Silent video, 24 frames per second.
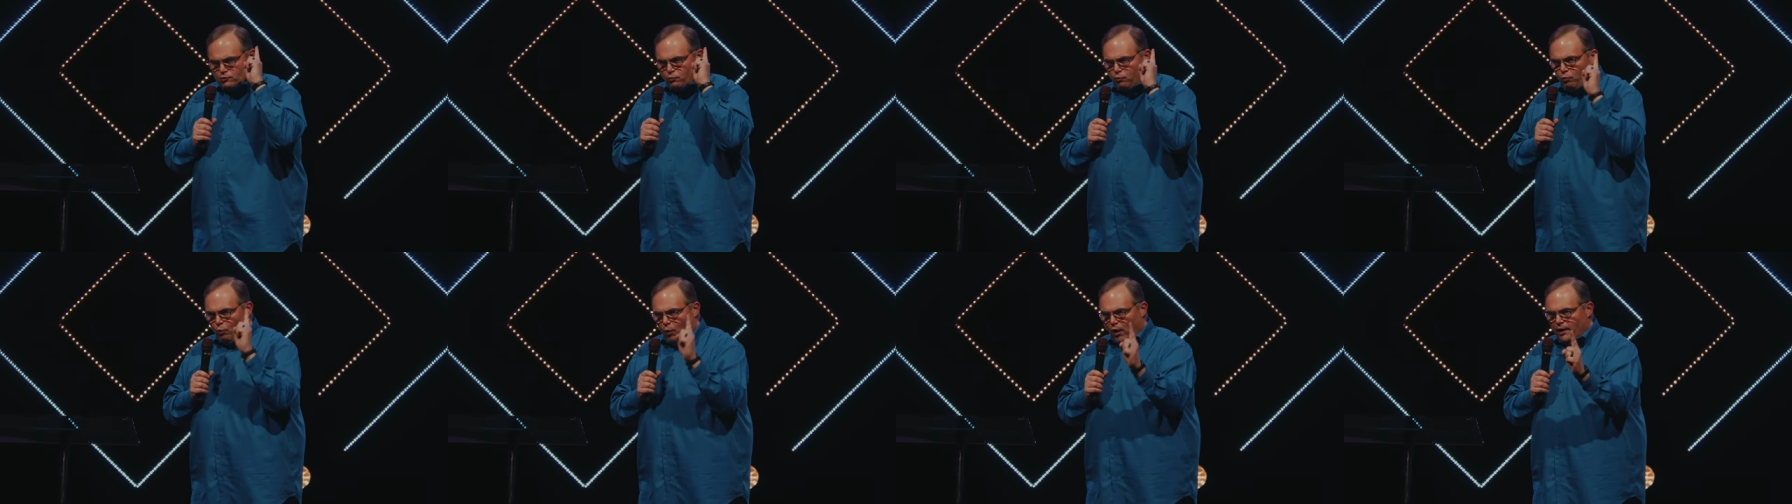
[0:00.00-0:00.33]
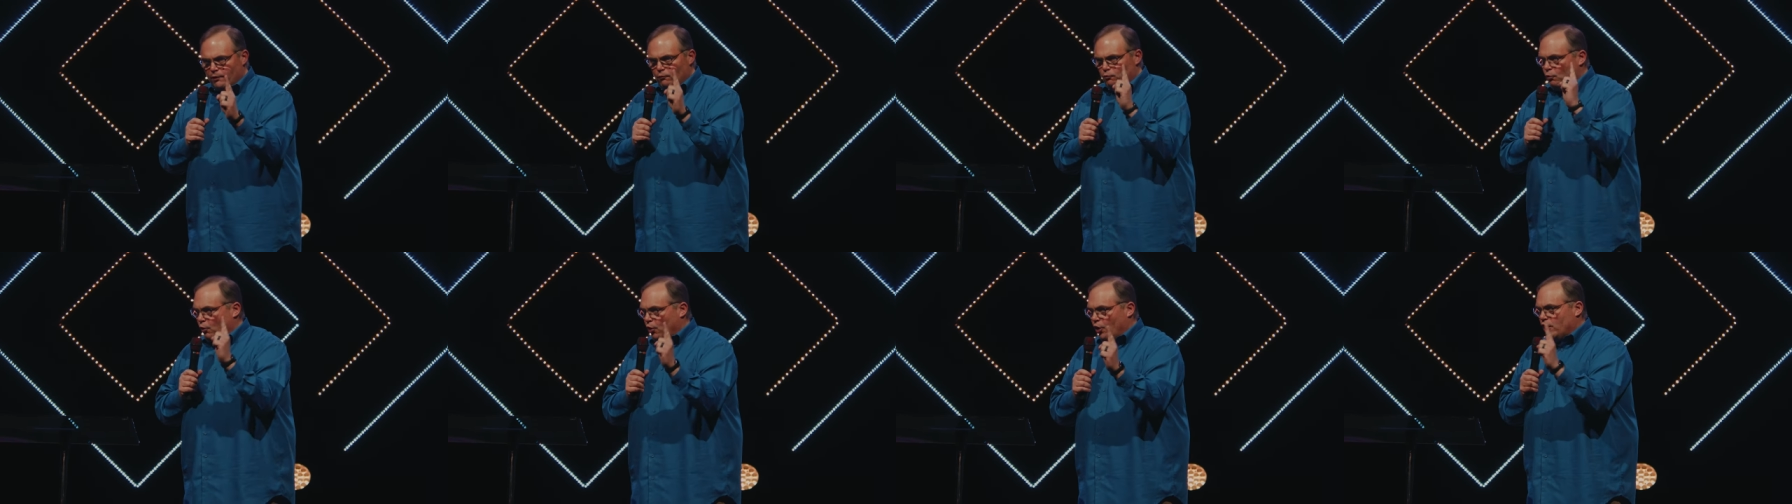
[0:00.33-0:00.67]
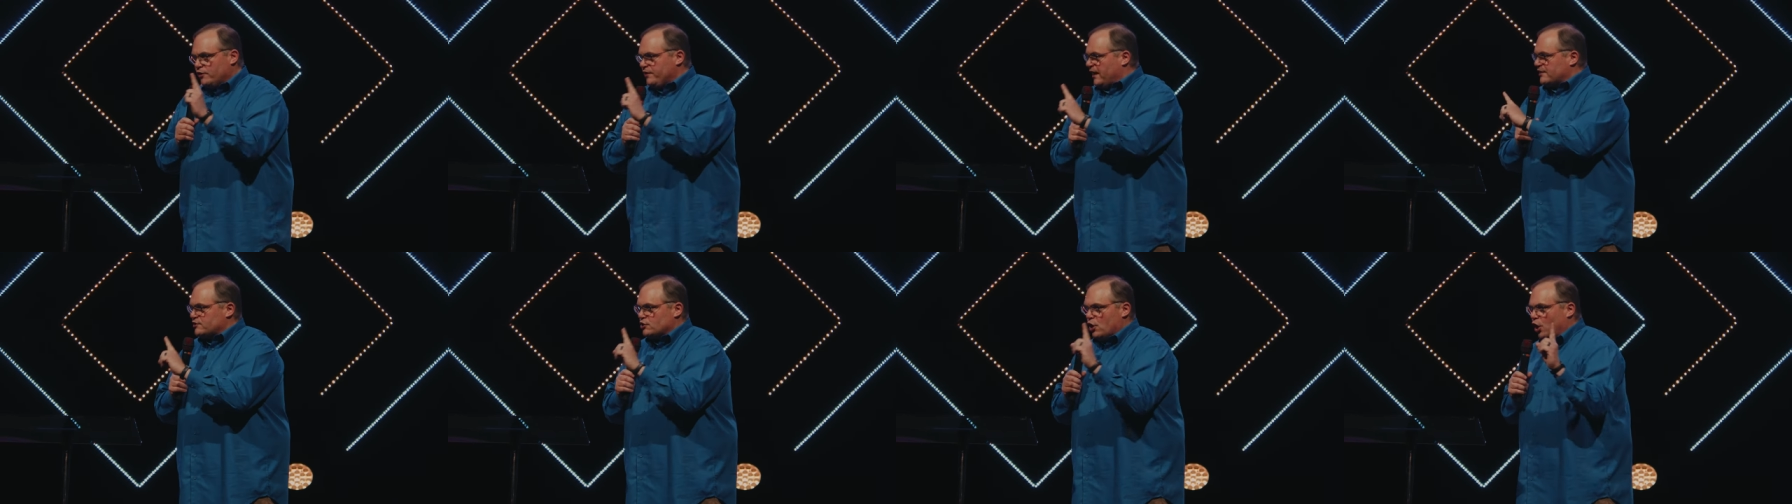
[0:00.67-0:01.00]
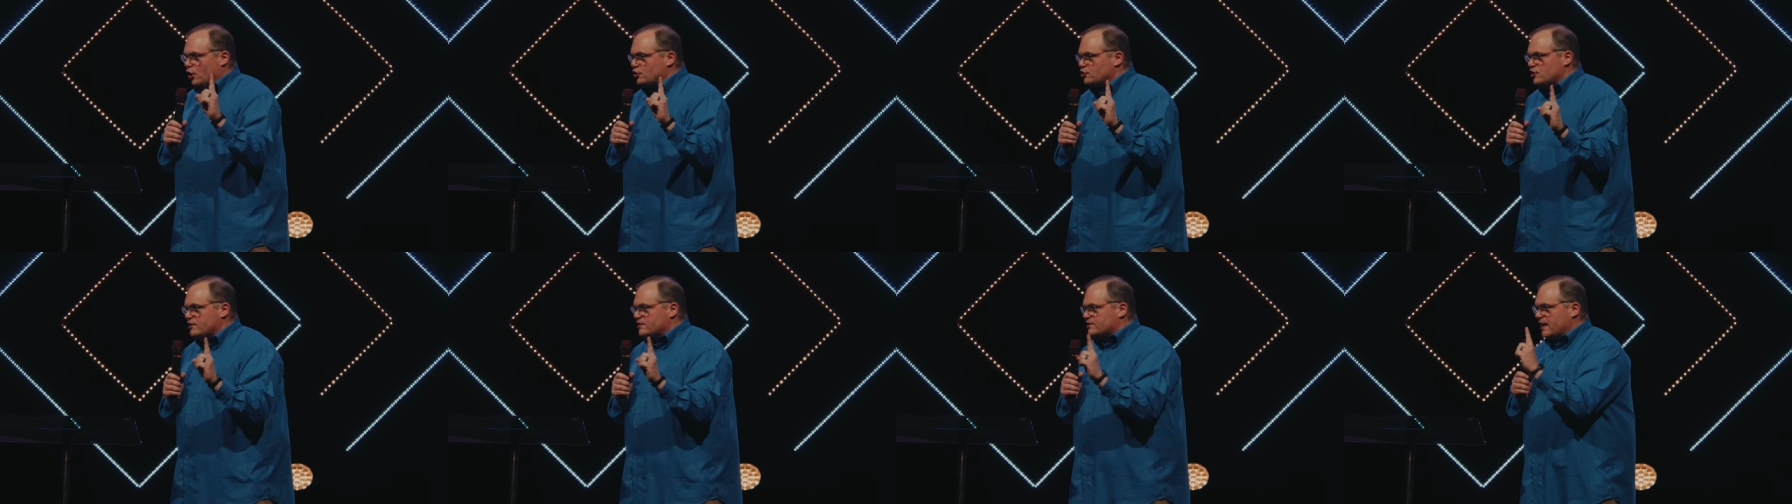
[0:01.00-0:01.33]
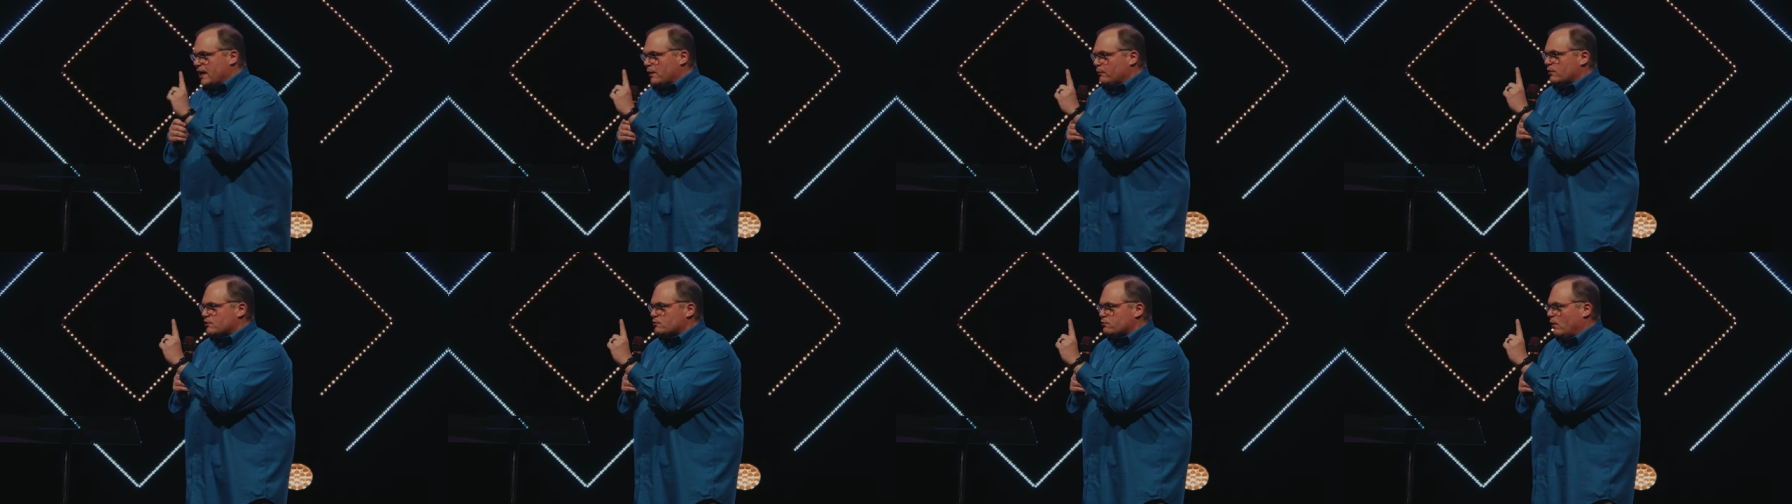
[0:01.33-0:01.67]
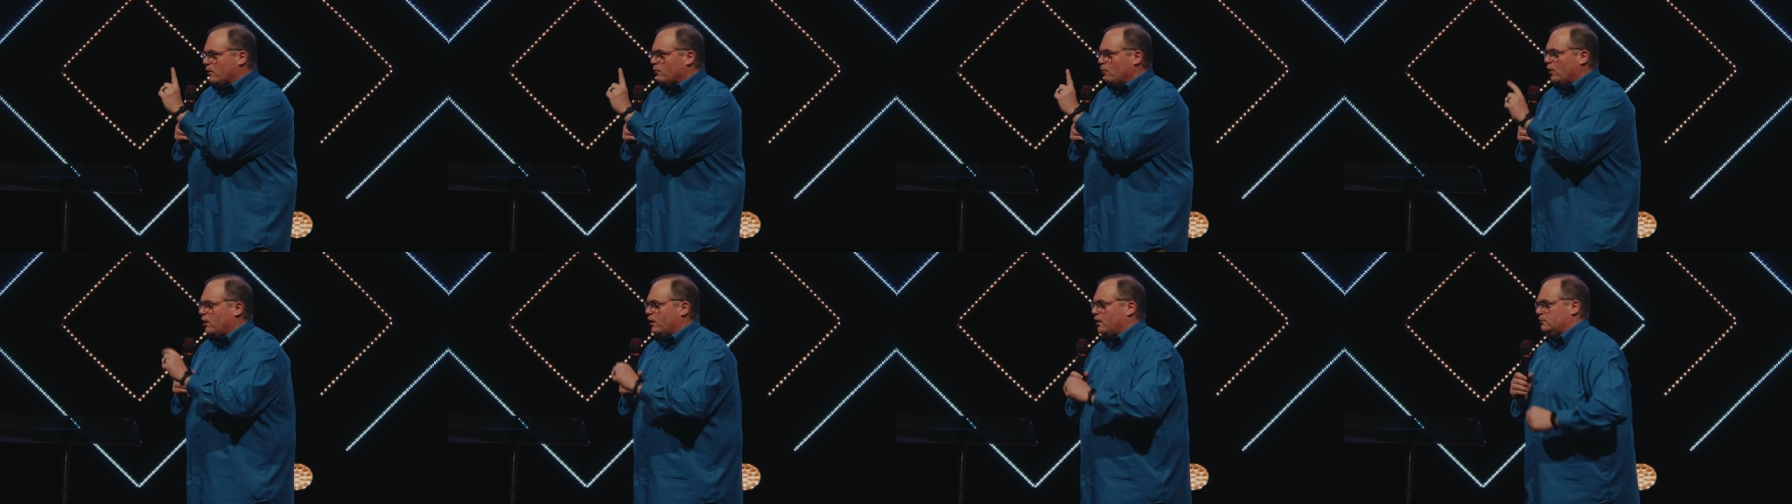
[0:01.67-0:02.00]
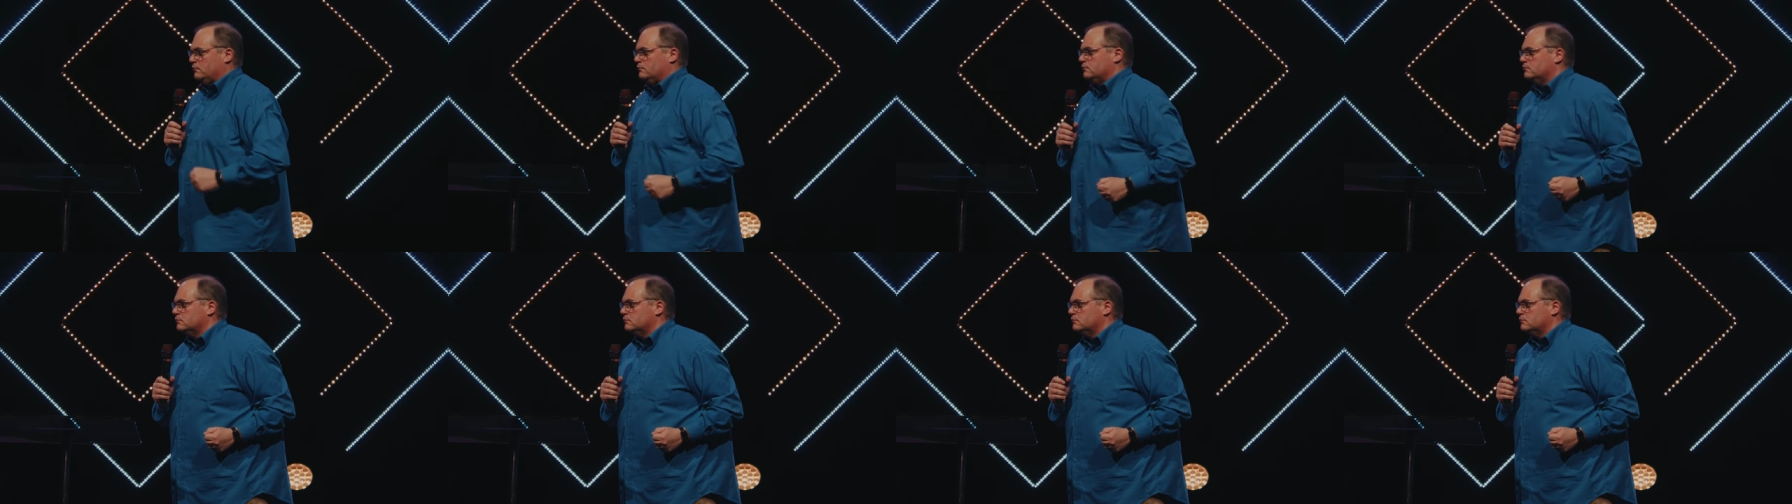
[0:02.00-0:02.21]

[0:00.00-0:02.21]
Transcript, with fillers: one word. That's all she said was one word.